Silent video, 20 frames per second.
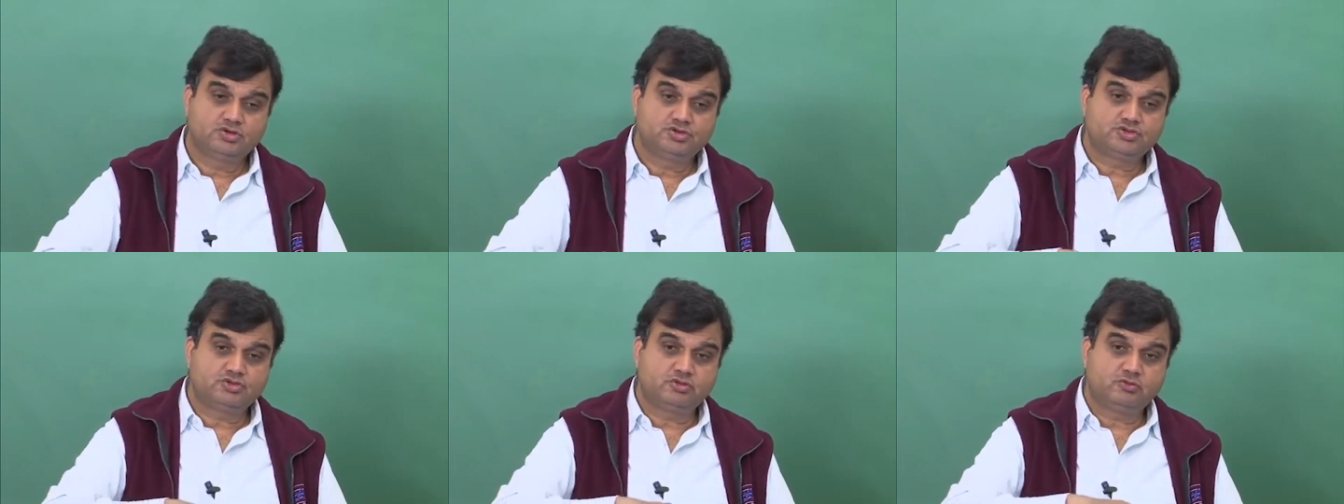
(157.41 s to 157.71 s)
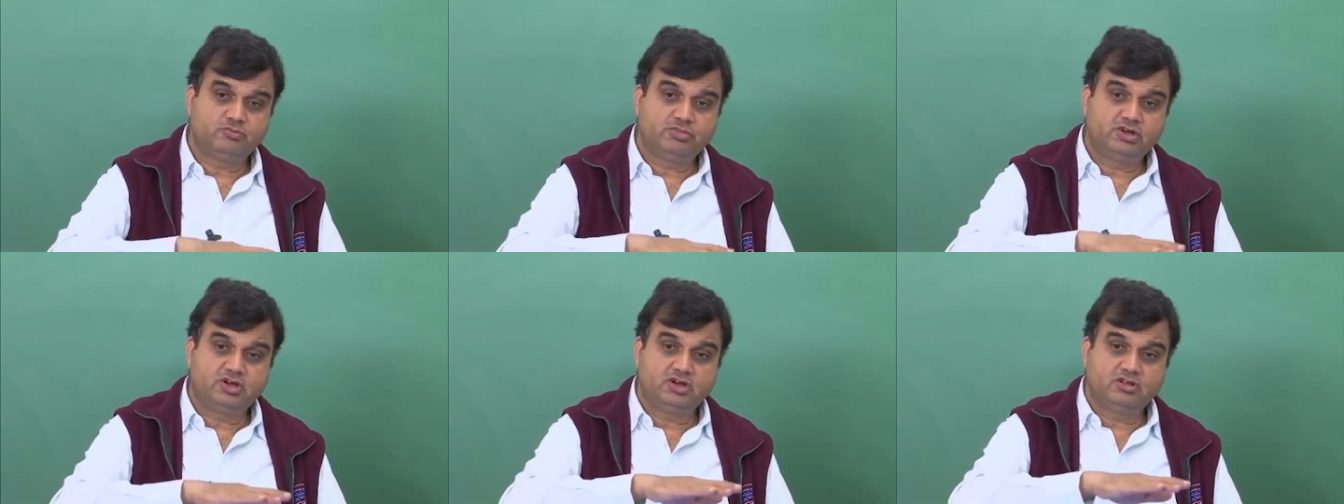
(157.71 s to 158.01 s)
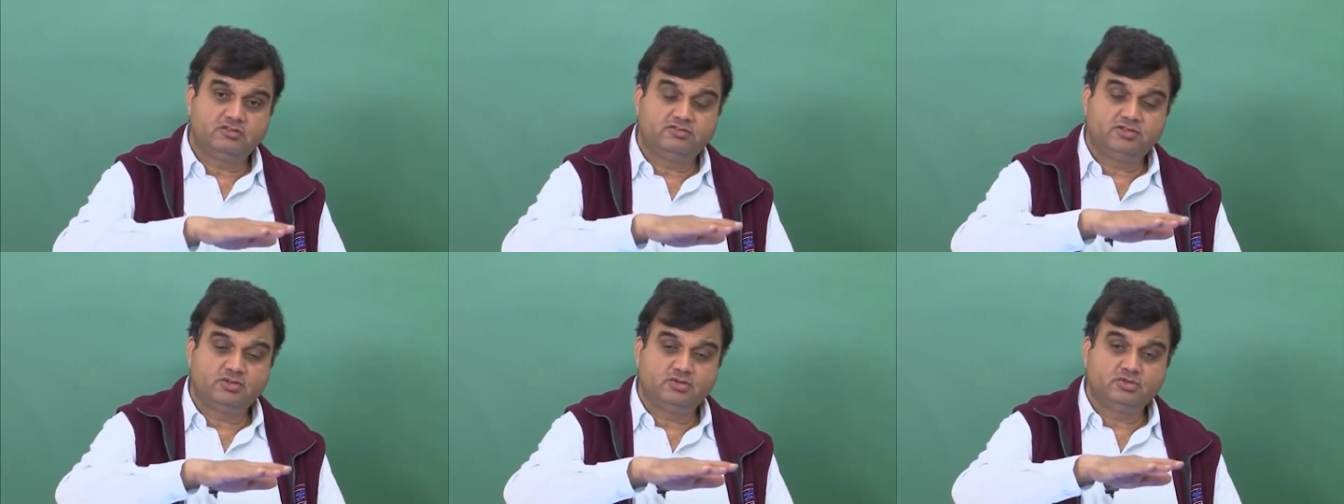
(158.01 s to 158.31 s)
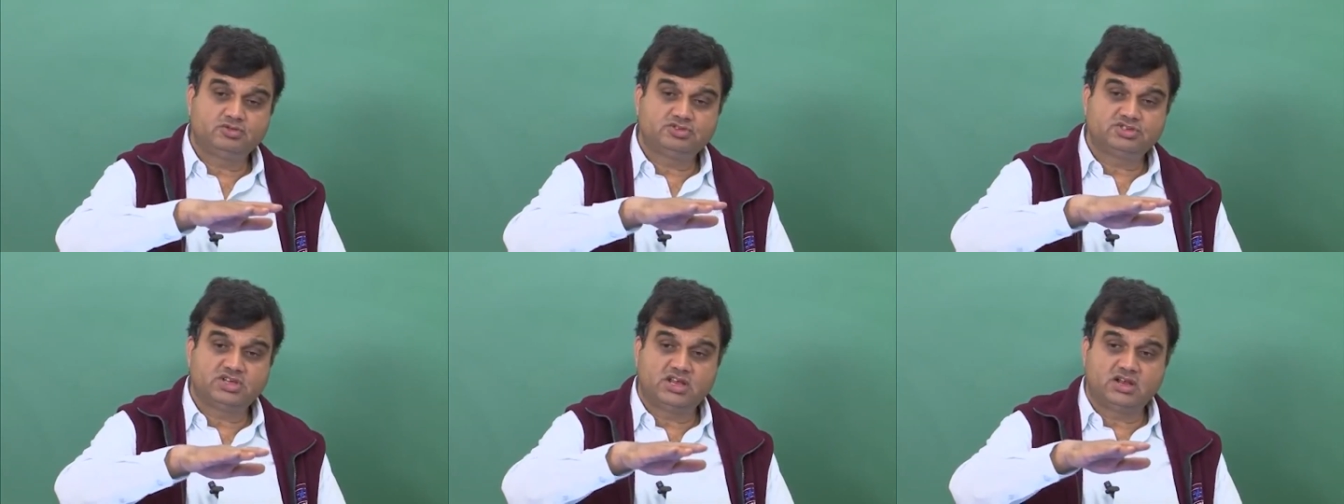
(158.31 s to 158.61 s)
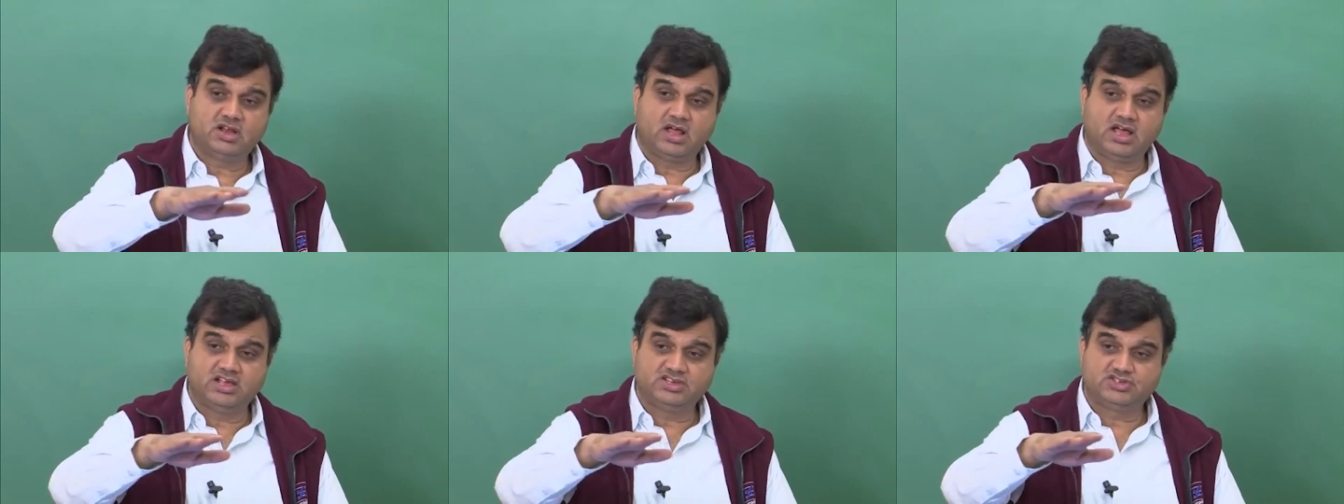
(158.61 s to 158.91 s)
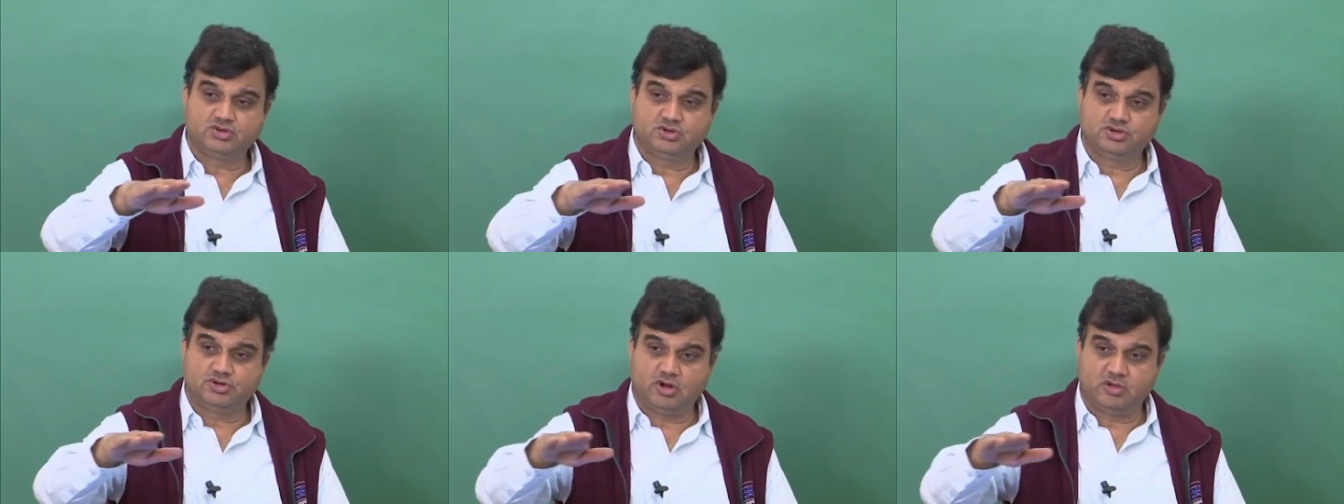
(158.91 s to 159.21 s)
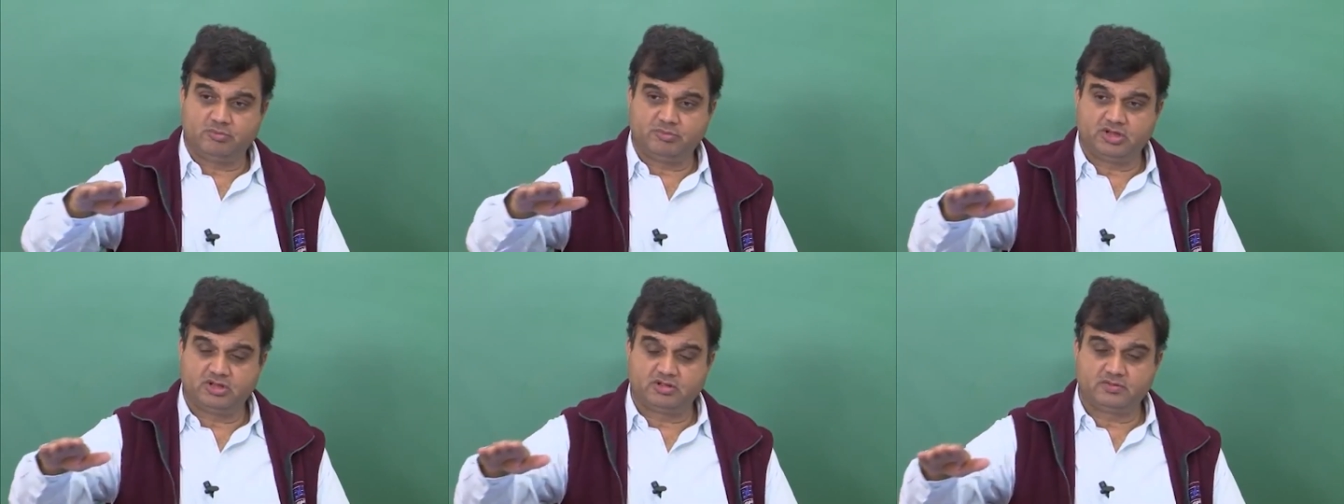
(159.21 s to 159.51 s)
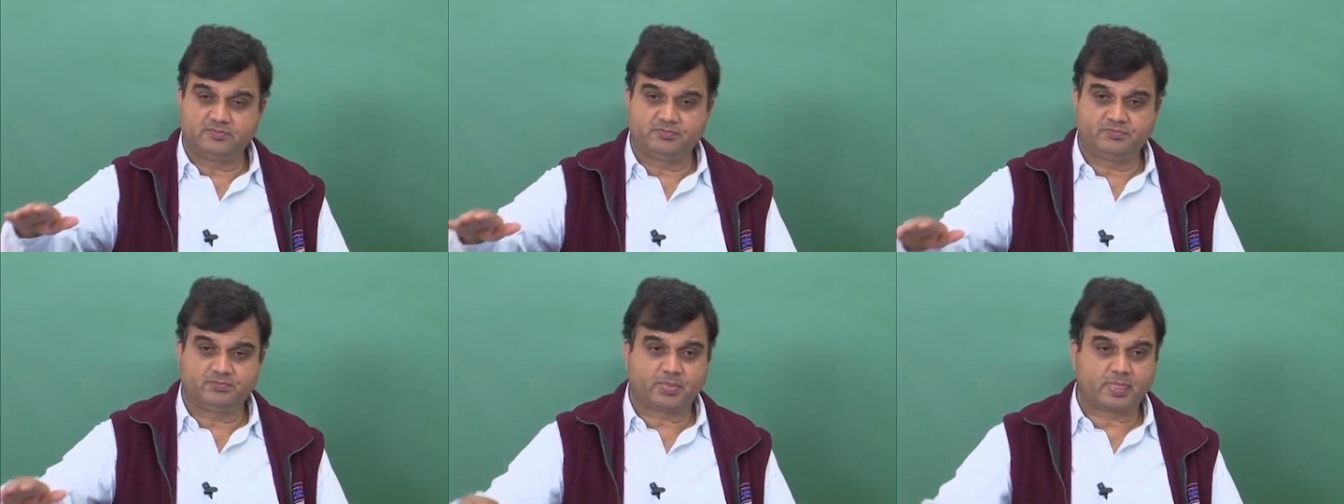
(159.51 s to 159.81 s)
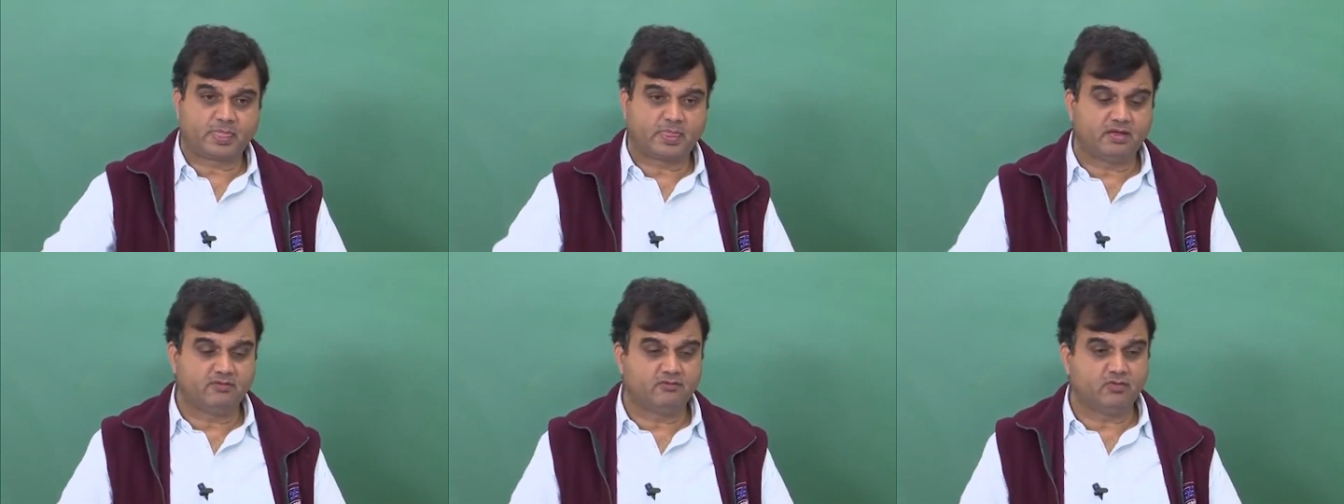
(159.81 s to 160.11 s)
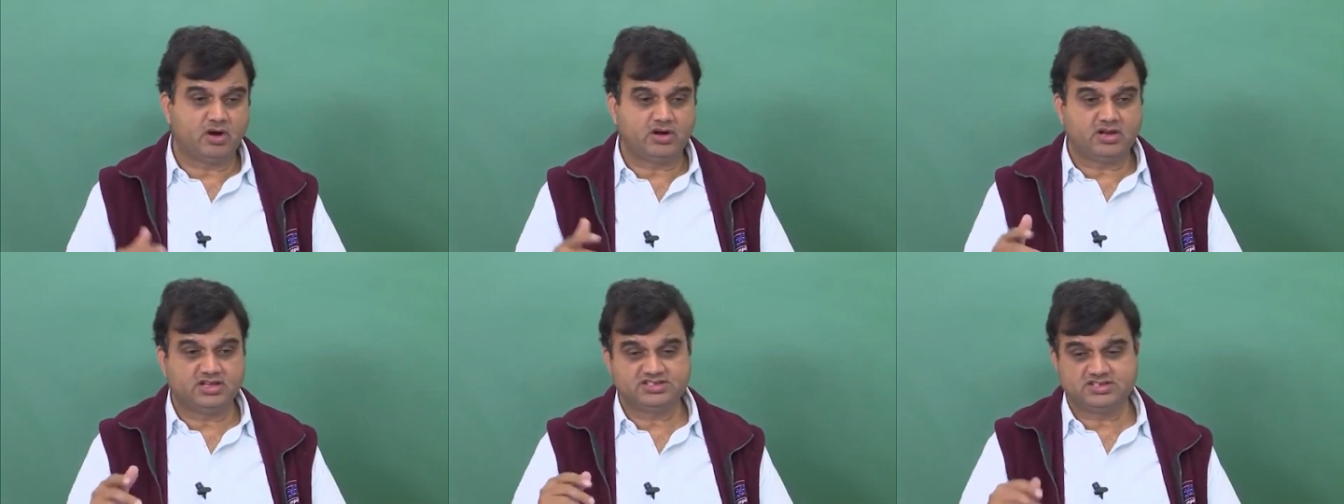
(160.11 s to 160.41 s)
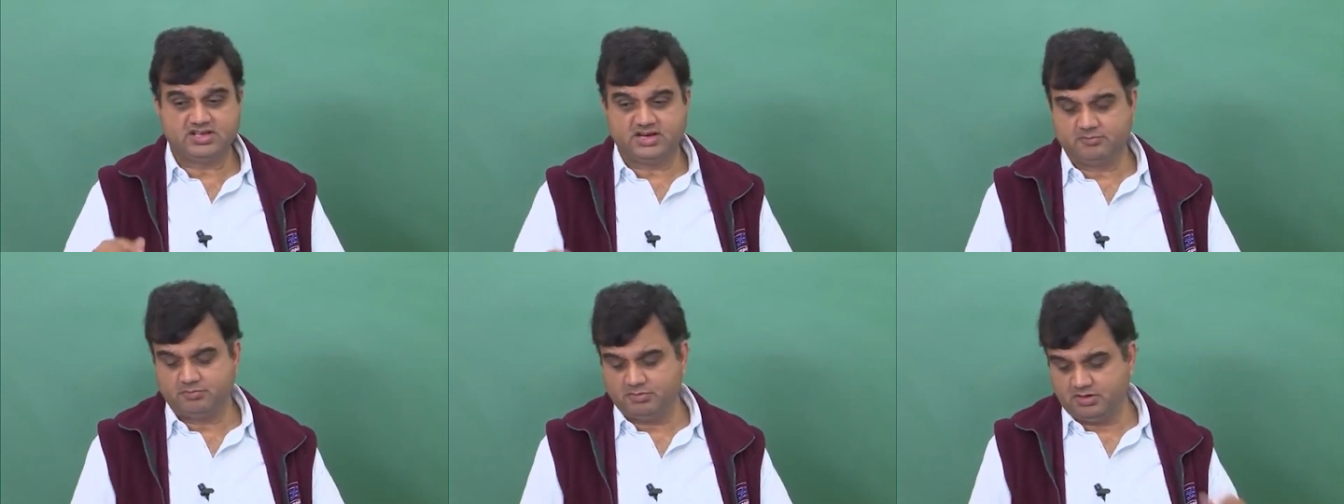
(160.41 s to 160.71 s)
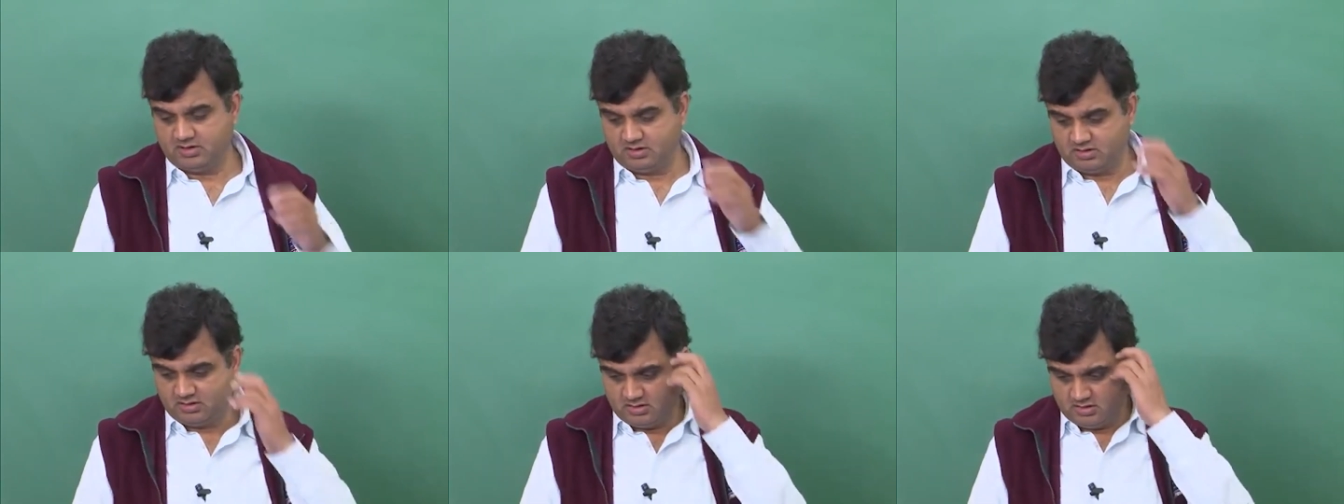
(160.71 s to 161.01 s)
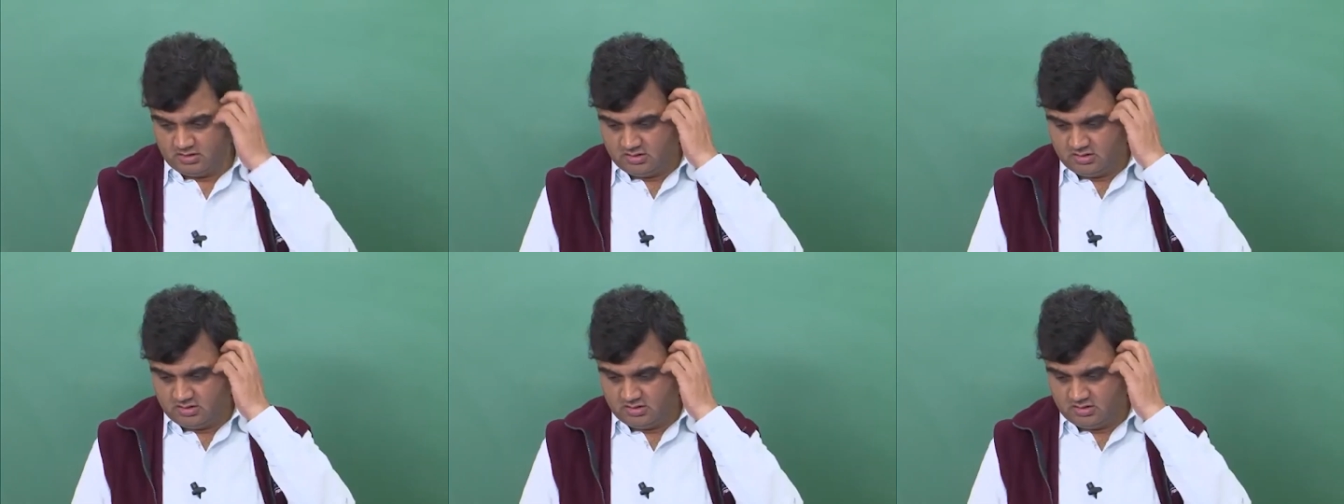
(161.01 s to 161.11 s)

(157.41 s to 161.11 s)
should be diffuse and isotropic. What does that mean?